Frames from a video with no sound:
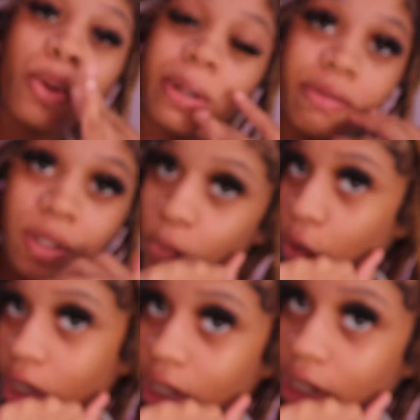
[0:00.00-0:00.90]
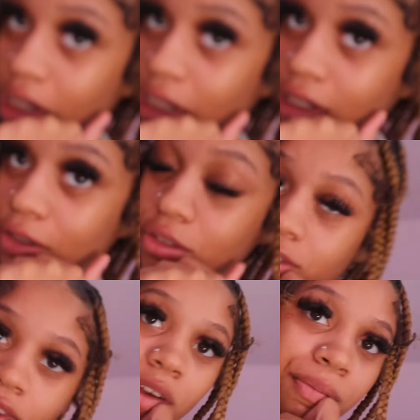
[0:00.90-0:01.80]
or even worn any nails,
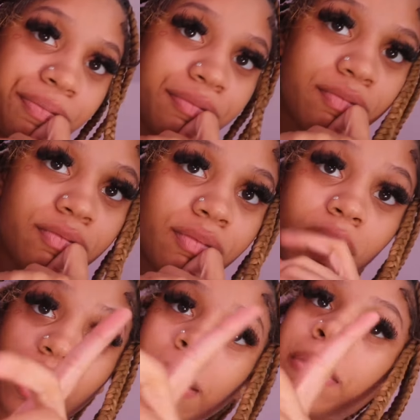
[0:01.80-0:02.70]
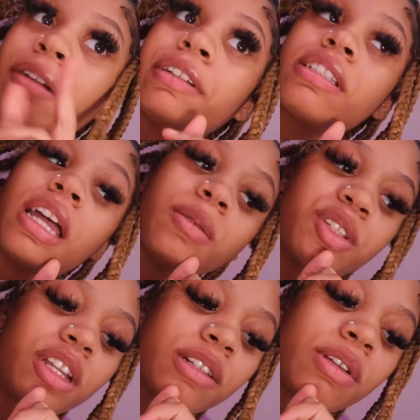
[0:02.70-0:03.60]
so perfect
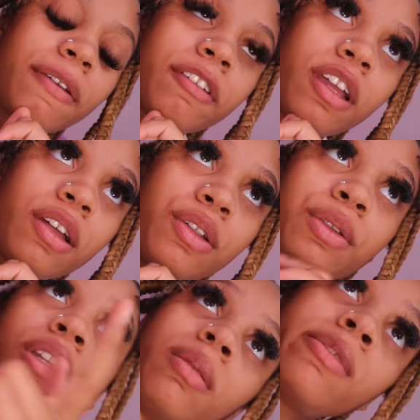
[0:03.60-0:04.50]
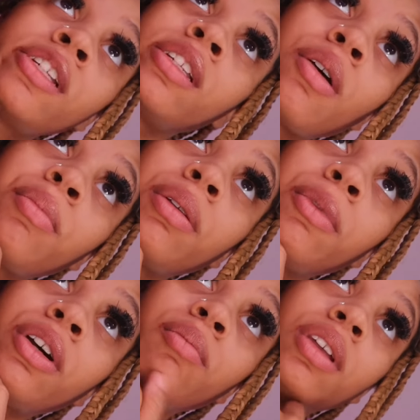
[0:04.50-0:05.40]
time. So that's all I'm gonna go do. Then I'm just gonna put
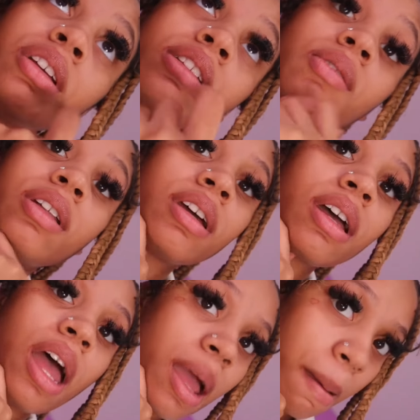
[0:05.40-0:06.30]
them on because why not.